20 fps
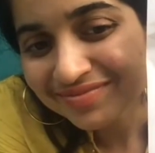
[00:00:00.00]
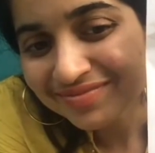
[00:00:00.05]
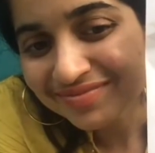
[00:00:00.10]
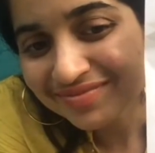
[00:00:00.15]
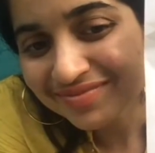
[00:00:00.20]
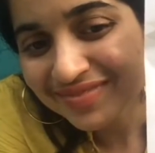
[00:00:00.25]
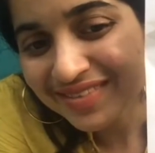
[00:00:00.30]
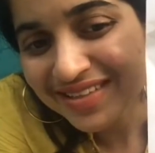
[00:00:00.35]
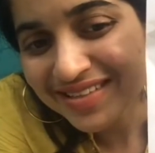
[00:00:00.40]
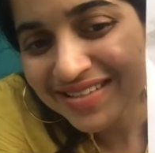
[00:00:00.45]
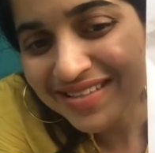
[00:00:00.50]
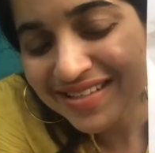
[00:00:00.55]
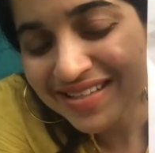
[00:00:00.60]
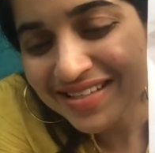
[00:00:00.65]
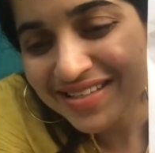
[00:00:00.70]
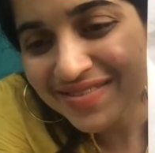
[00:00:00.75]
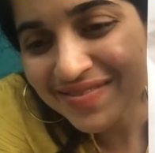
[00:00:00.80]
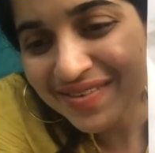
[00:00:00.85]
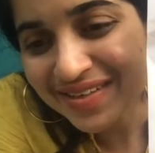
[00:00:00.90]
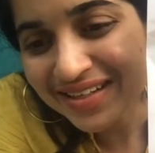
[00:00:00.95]
This
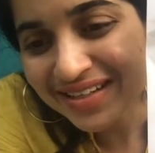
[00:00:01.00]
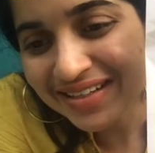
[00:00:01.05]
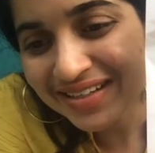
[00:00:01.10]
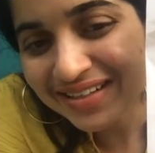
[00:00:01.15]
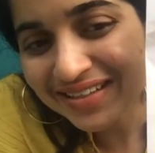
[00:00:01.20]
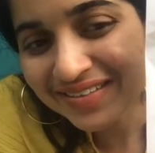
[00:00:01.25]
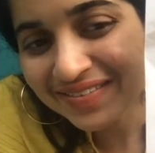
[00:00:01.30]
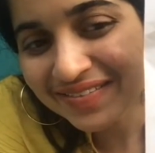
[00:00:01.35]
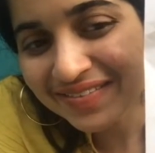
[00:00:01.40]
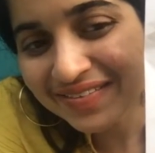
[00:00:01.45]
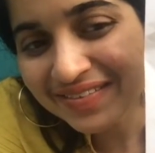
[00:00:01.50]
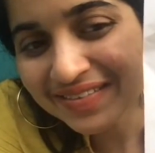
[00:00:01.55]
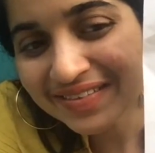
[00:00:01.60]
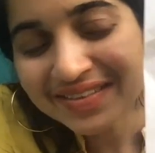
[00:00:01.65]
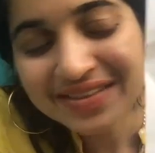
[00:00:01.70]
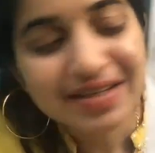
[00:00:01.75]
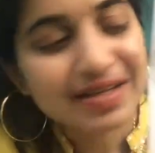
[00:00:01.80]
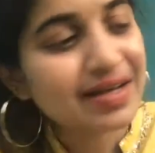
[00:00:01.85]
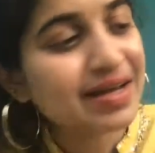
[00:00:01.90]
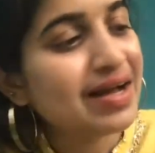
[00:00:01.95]
is wow.
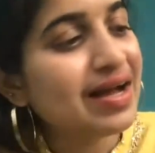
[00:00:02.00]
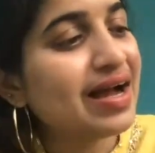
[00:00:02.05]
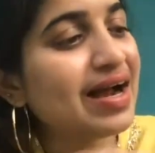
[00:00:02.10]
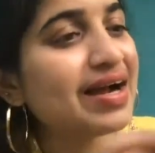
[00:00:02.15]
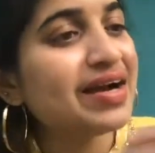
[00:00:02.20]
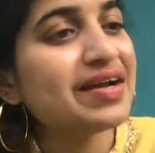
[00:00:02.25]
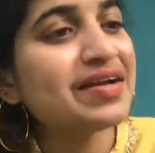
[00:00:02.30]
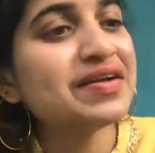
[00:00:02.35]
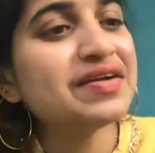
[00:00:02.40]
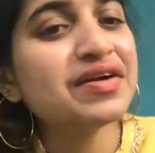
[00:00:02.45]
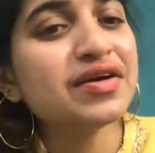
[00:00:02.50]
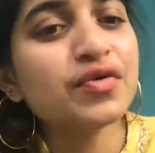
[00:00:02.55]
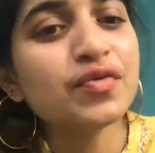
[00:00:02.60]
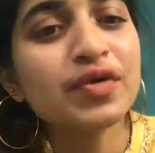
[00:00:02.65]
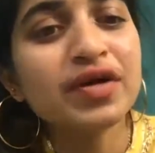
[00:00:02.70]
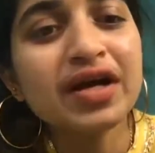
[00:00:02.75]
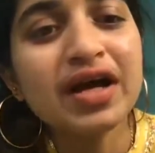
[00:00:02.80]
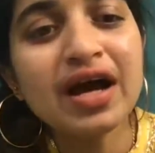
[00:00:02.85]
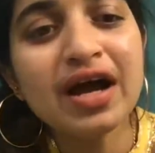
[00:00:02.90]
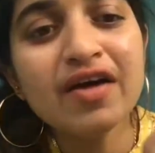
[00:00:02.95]
And here
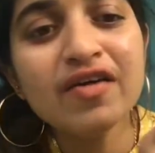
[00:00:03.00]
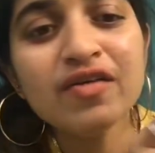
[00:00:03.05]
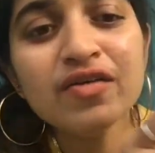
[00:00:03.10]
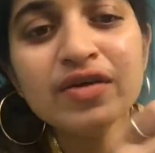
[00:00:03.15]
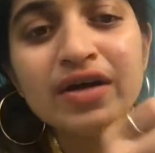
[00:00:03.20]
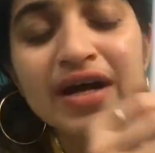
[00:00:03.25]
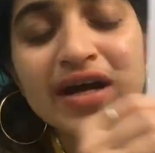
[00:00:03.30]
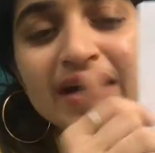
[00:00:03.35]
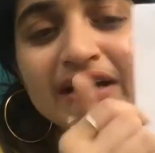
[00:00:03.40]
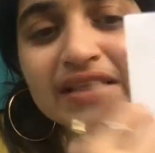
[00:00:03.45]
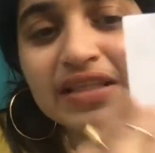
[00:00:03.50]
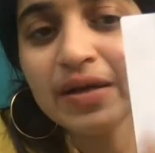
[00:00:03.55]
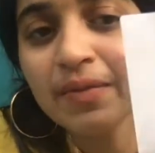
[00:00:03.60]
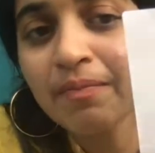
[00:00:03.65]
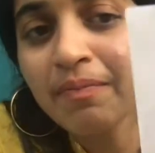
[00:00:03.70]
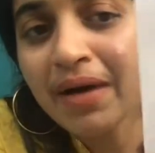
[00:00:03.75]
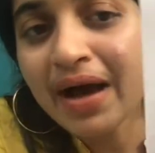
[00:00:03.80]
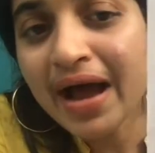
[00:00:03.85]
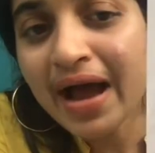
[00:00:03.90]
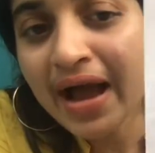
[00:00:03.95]
we have at the
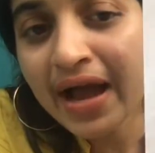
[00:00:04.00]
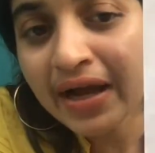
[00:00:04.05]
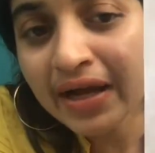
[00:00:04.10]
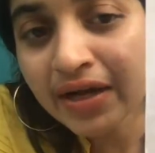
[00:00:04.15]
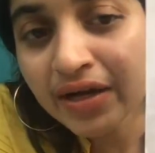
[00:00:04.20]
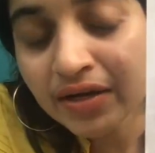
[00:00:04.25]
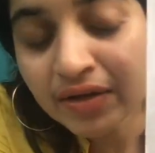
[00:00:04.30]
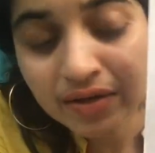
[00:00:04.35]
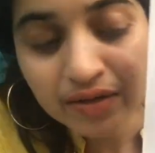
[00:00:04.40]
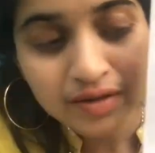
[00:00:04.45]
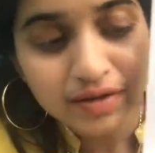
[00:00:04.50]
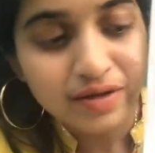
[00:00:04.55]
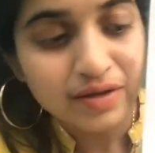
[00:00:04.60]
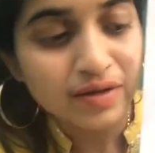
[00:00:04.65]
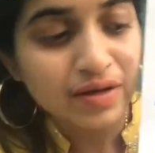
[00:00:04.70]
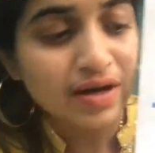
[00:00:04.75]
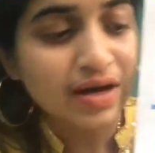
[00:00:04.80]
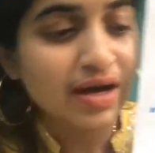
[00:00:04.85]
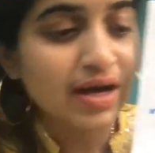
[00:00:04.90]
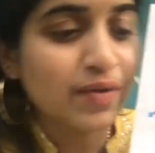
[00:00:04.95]
back.
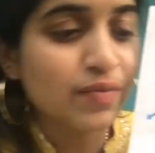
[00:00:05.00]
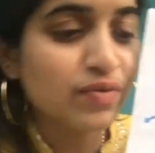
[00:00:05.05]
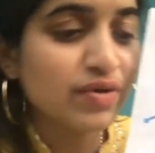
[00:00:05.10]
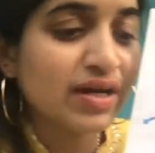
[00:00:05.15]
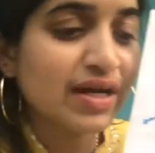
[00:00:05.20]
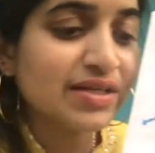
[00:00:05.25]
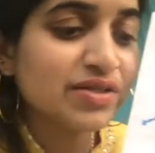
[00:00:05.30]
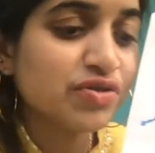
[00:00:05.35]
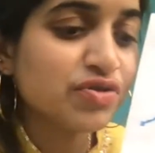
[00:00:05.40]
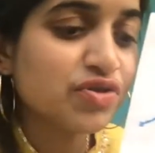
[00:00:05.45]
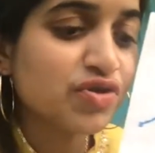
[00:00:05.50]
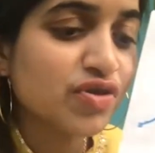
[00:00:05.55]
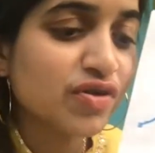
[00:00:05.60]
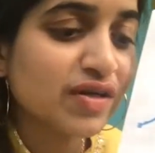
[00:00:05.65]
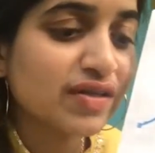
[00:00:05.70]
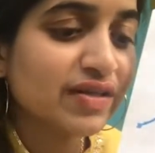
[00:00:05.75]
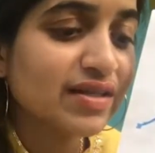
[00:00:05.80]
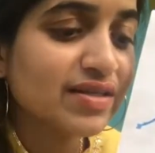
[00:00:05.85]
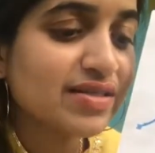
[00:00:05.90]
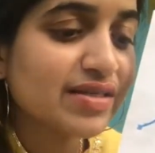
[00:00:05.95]
I would like to draw
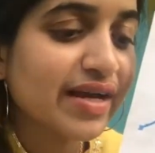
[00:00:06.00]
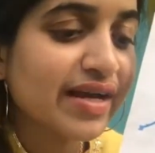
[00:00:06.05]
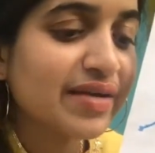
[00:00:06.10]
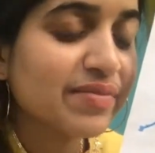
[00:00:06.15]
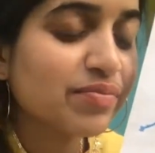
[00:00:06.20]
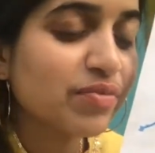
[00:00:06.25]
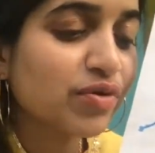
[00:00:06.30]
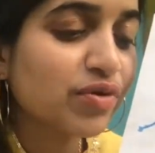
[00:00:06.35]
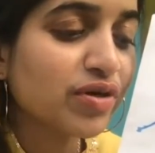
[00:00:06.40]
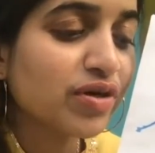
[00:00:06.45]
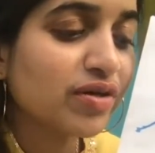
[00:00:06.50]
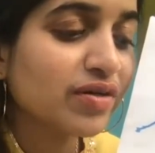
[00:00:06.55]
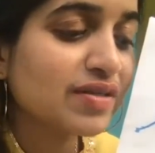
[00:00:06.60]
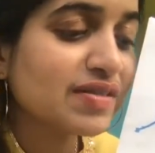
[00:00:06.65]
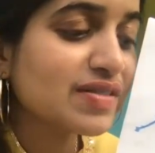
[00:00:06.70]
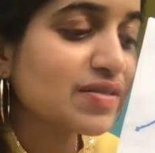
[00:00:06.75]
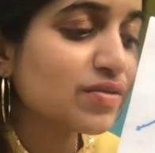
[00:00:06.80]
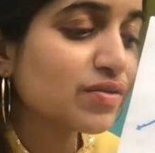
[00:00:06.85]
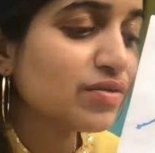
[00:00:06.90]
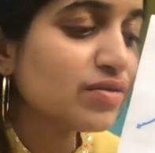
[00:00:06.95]
the signboard
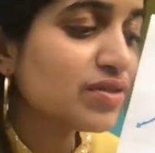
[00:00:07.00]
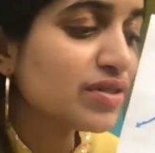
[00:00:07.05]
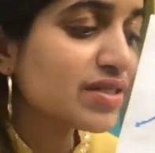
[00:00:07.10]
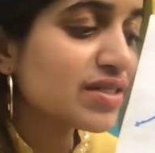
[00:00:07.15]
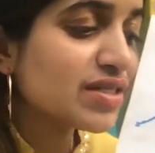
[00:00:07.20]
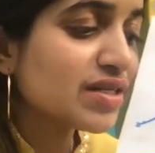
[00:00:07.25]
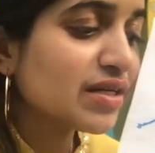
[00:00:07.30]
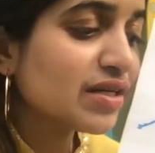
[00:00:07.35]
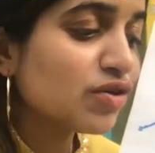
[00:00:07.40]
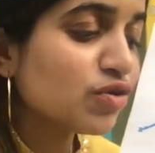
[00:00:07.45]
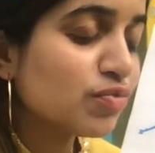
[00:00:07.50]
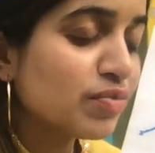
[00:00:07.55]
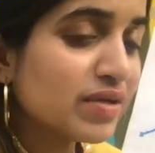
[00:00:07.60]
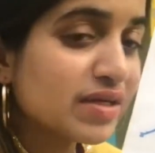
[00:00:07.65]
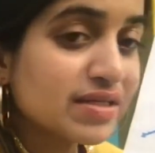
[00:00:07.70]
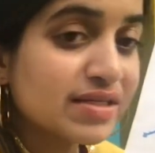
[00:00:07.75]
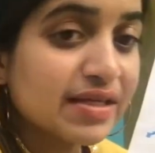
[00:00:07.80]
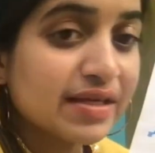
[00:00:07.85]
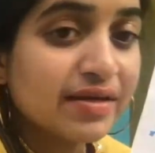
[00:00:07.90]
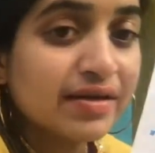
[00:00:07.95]
also. Just give me a
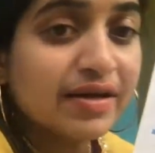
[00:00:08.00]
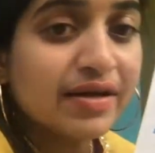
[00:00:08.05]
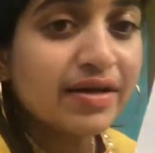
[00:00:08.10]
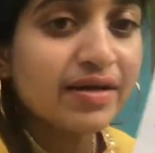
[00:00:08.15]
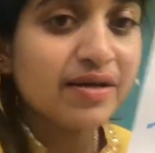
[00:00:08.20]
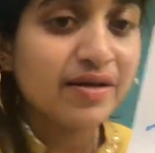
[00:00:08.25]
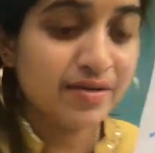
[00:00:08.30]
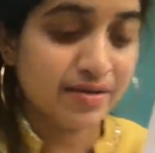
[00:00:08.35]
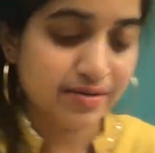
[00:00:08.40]
second.